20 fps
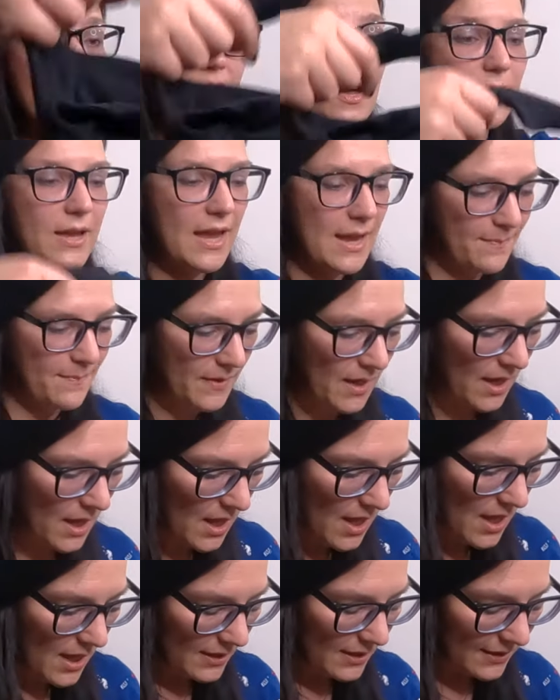Okay,
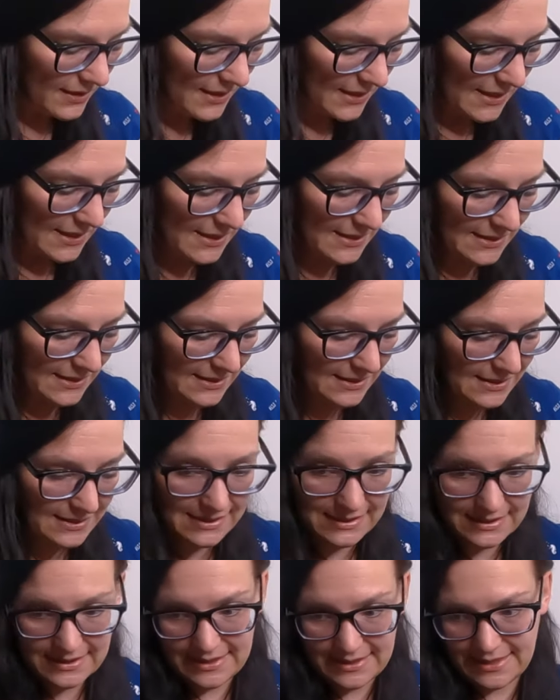
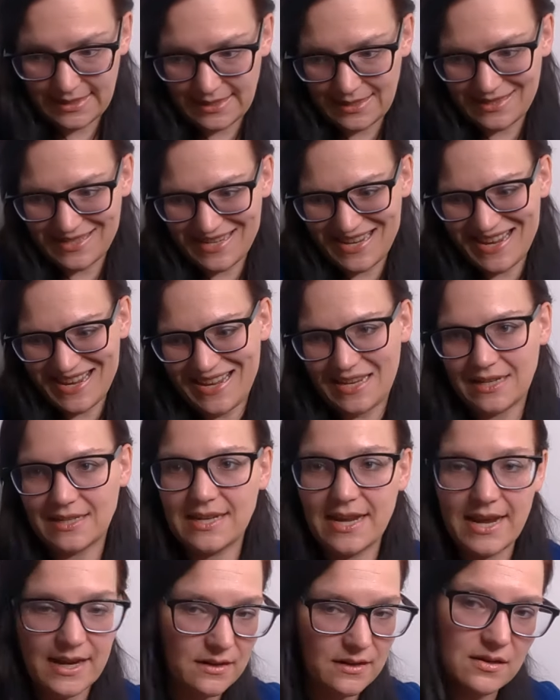this is a
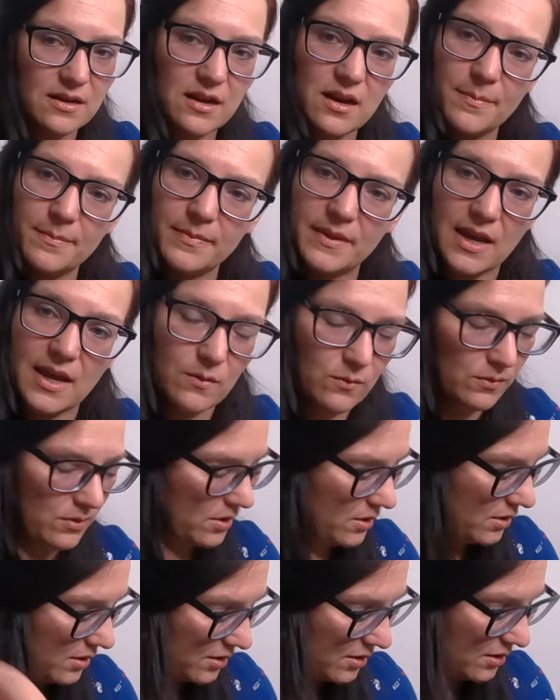tank top that
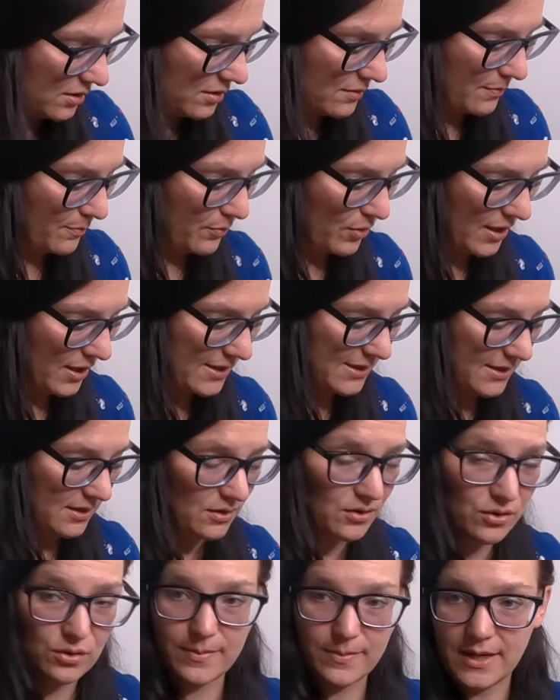was priced at
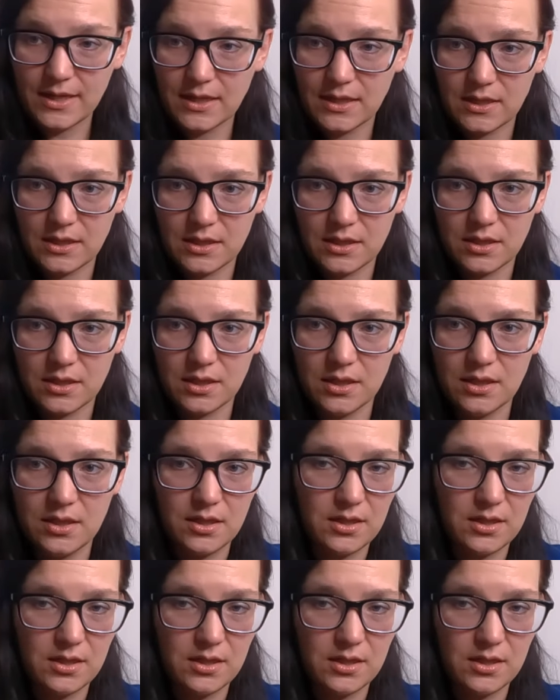two bucks.